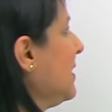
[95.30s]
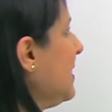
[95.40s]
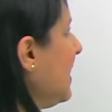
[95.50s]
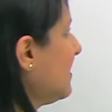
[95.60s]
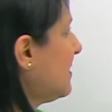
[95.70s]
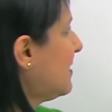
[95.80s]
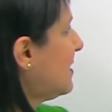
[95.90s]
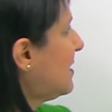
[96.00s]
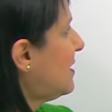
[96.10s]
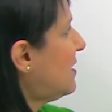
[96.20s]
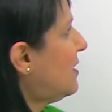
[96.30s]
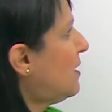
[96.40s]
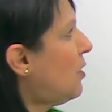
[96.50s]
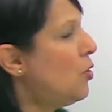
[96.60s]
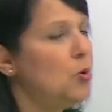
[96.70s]
Next,
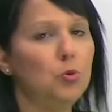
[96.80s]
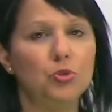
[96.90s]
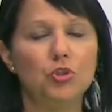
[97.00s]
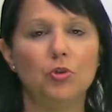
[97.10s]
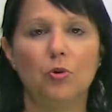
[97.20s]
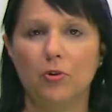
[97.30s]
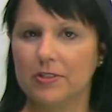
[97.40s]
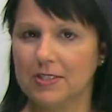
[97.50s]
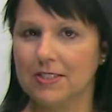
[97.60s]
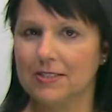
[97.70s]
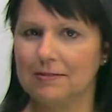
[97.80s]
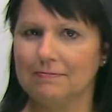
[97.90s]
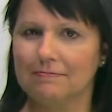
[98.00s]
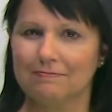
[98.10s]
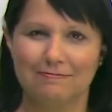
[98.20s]
hold your horses.
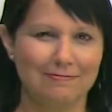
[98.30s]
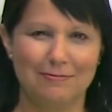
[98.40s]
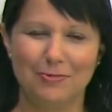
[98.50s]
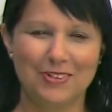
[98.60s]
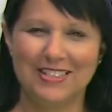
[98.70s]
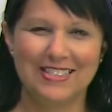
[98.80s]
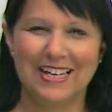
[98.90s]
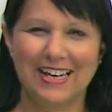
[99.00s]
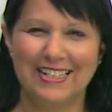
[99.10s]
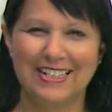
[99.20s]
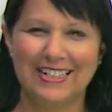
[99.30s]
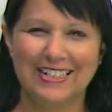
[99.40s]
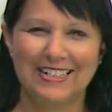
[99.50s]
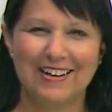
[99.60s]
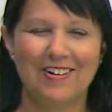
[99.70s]
What is that?
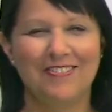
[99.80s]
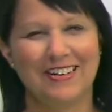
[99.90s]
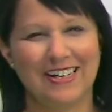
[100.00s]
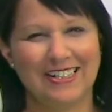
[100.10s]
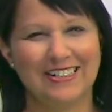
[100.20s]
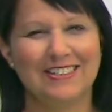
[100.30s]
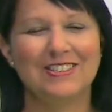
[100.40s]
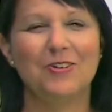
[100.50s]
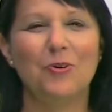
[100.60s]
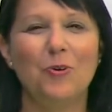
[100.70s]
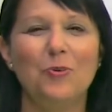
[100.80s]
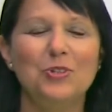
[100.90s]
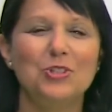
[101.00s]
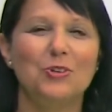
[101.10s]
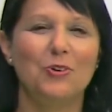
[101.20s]
Okay, so
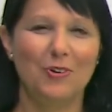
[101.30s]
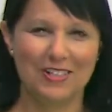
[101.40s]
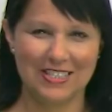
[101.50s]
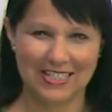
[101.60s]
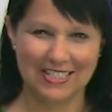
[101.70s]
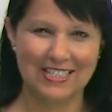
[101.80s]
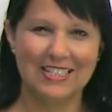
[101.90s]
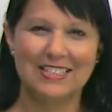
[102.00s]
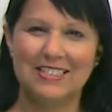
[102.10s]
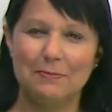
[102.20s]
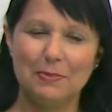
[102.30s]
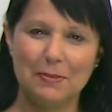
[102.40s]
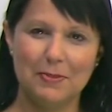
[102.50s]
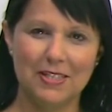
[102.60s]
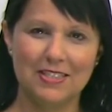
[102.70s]
hold your horses
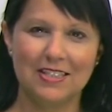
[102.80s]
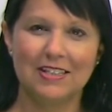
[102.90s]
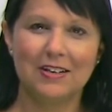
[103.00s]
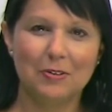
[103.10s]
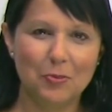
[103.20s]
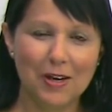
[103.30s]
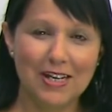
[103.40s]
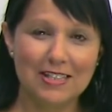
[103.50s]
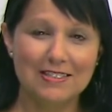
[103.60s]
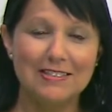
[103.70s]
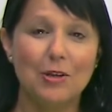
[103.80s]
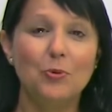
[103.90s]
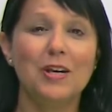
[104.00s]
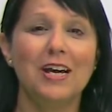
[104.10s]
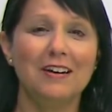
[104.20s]
simply means wait,
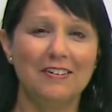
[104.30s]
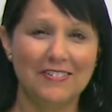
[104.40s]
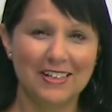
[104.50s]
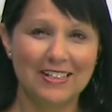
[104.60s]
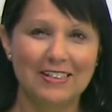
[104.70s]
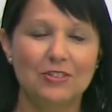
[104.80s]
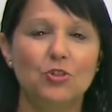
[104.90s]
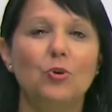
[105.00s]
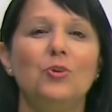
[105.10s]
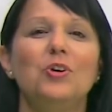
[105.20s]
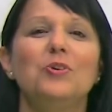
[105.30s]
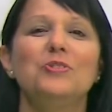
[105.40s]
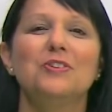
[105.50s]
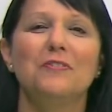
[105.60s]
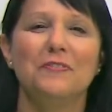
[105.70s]
slow down. Don't go
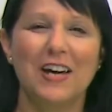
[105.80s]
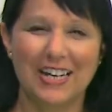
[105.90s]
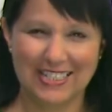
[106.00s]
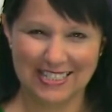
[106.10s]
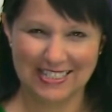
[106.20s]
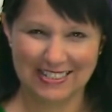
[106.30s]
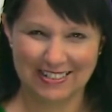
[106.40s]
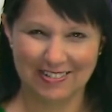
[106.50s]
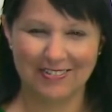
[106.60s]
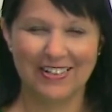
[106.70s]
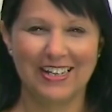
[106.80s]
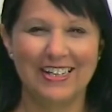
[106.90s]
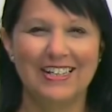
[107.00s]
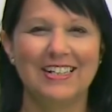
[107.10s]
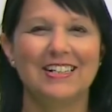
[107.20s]
so fast.
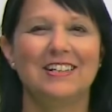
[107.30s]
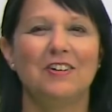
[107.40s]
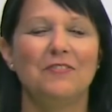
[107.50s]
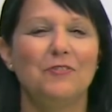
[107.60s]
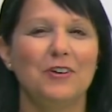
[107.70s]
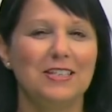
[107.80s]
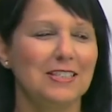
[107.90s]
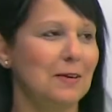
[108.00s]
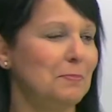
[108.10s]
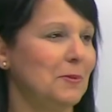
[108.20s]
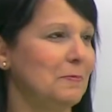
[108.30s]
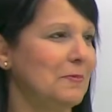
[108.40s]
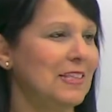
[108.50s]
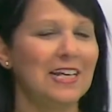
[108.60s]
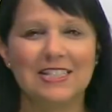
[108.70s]
Okay? For example,
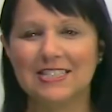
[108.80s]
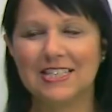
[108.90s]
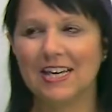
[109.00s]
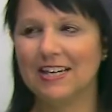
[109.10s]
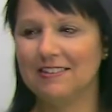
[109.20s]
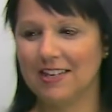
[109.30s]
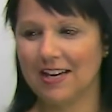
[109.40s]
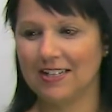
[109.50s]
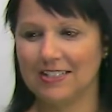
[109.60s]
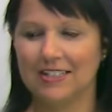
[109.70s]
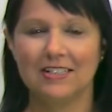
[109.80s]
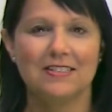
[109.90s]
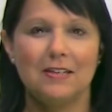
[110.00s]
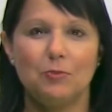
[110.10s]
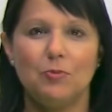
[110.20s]
let's say that
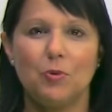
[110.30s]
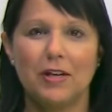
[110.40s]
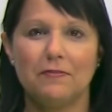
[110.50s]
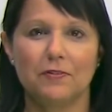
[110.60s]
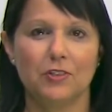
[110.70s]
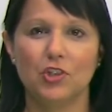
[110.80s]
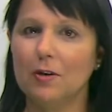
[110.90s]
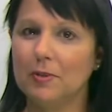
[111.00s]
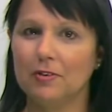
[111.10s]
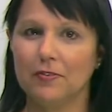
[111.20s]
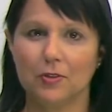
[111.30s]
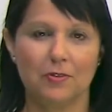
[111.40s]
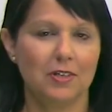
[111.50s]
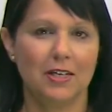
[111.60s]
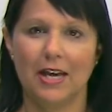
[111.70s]
someone went for a job interview
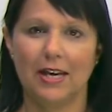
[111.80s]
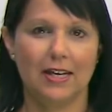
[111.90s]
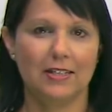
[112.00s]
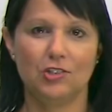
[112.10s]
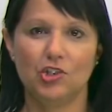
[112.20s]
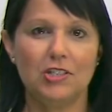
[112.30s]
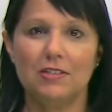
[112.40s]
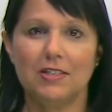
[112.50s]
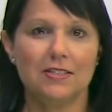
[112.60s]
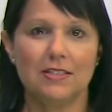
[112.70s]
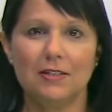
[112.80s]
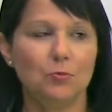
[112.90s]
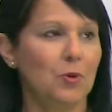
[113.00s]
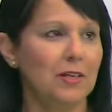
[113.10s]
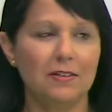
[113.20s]
and she thinks
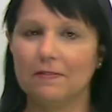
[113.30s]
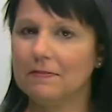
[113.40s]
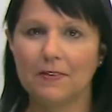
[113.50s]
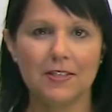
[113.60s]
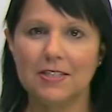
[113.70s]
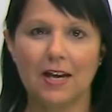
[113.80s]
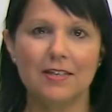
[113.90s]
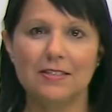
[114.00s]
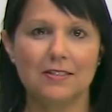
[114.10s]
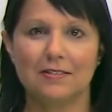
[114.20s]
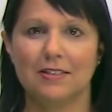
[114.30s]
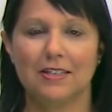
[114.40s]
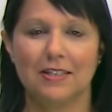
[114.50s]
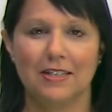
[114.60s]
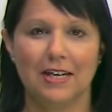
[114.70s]
it went
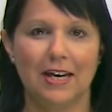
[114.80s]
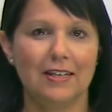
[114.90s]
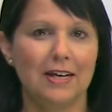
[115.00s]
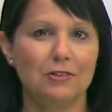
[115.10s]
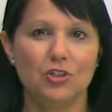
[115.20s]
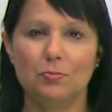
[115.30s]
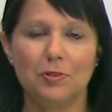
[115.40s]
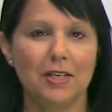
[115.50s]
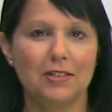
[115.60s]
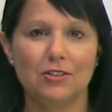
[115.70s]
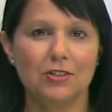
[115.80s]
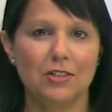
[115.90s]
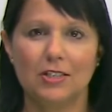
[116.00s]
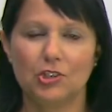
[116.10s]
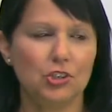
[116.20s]
fantastically. And now she's planning to,
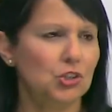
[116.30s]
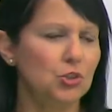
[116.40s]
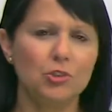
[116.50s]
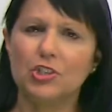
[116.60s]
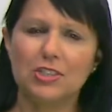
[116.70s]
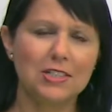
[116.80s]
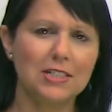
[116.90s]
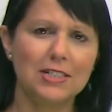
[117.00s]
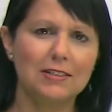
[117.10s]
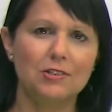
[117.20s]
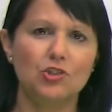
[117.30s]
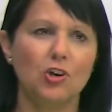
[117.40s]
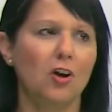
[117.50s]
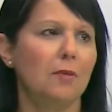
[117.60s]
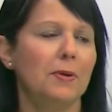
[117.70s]
she's sure she's going to get the
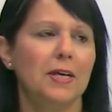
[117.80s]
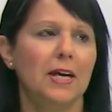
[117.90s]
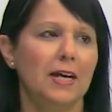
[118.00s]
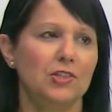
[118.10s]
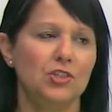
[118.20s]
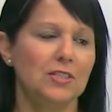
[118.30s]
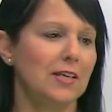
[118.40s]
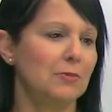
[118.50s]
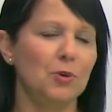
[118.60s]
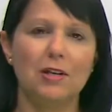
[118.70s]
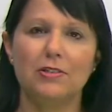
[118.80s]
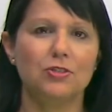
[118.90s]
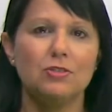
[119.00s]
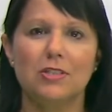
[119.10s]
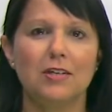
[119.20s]
job. And she's like, well, as
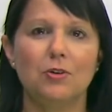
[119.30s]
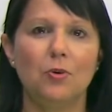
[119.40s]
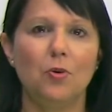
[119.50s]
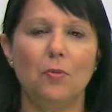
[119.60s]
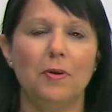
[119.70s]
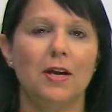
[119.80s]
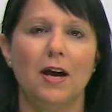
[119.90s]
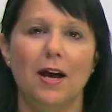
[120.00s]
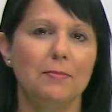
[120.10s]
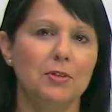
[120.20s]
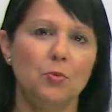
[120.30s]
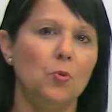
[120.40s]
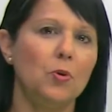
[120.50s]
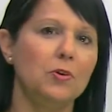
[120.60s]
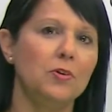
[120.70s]
soon as I go home, I'm going to
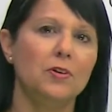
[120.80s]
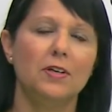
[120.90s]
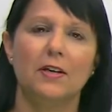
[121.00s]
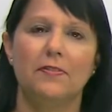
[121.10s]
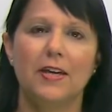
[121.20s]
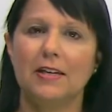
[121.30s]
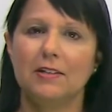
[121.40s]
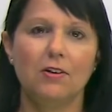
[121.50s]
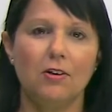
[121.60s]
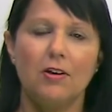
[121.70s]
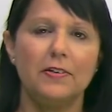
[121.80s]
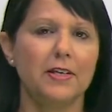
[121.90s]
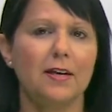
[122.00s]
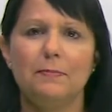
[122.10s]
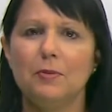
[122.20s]
order that car
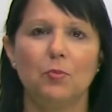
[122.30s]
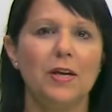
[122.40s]
that I've been